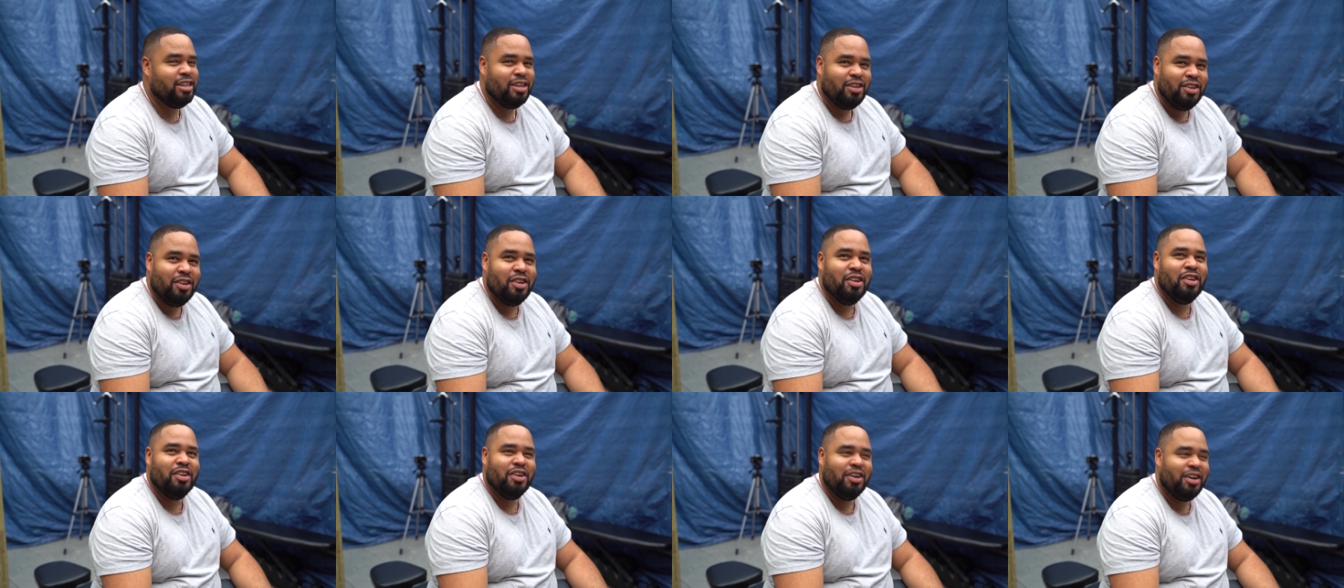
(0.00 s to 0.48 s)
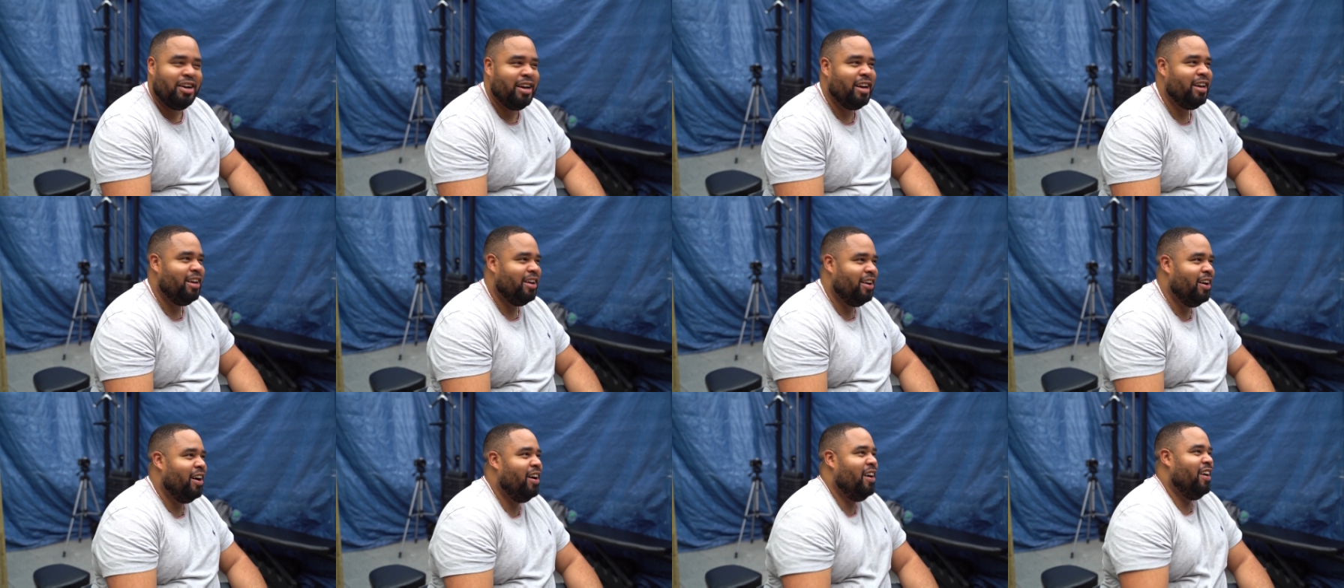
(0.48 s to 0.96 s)
a new look,
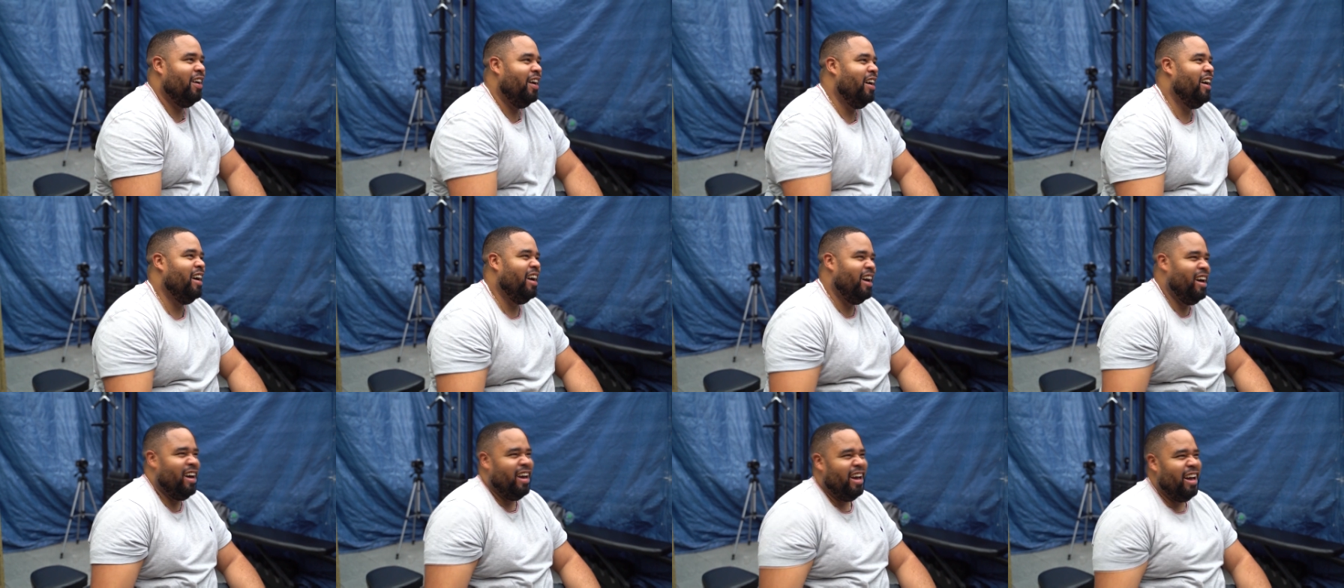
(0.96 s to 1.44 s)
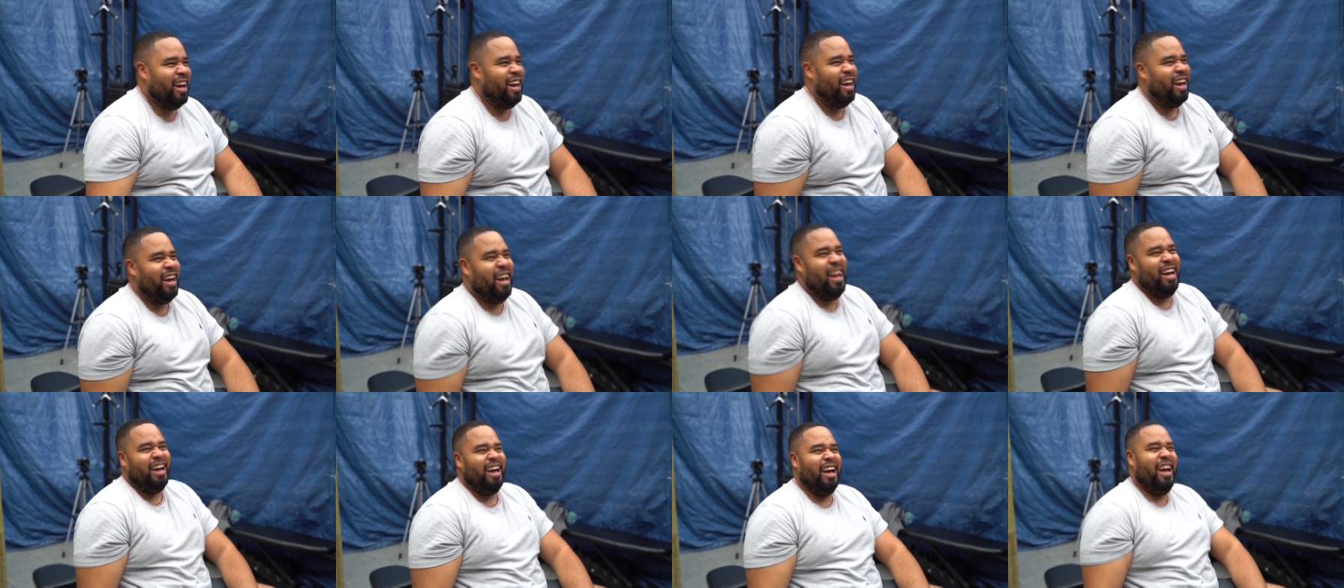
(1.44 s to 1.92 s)
you know.
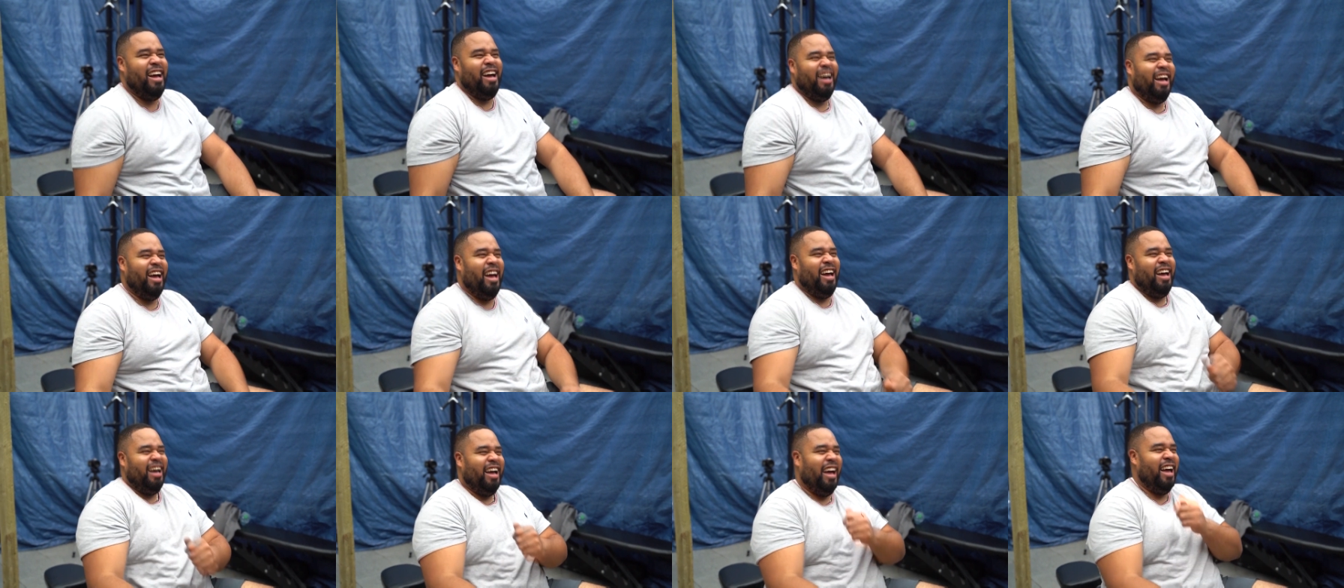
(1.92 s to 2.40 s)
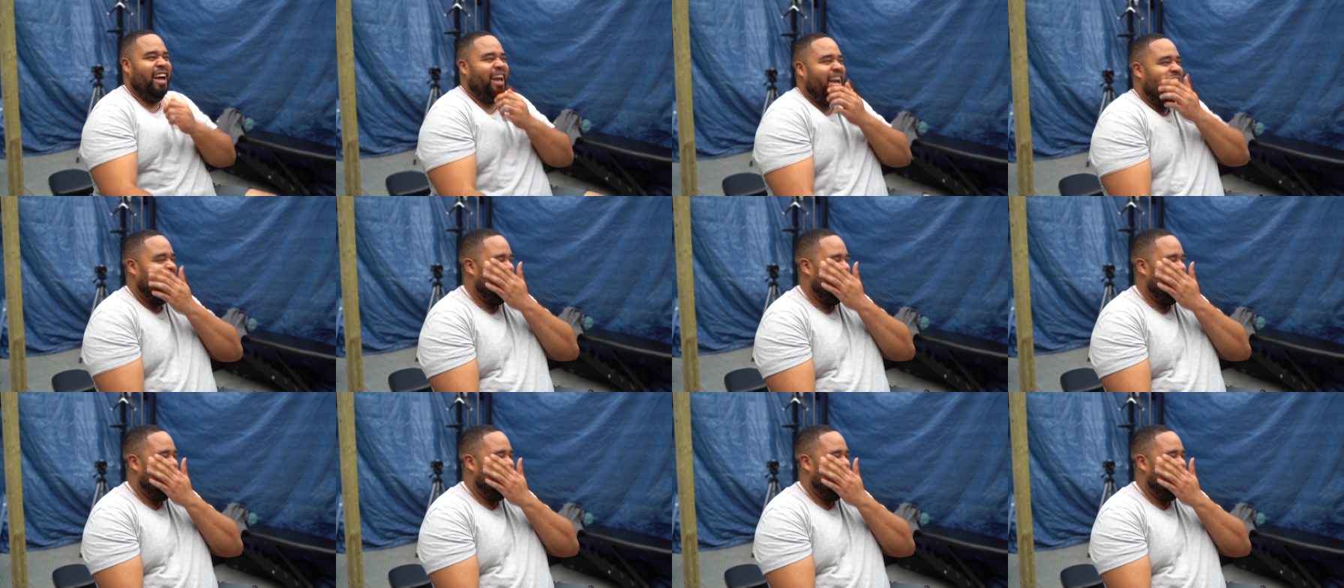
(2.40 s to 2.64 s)
He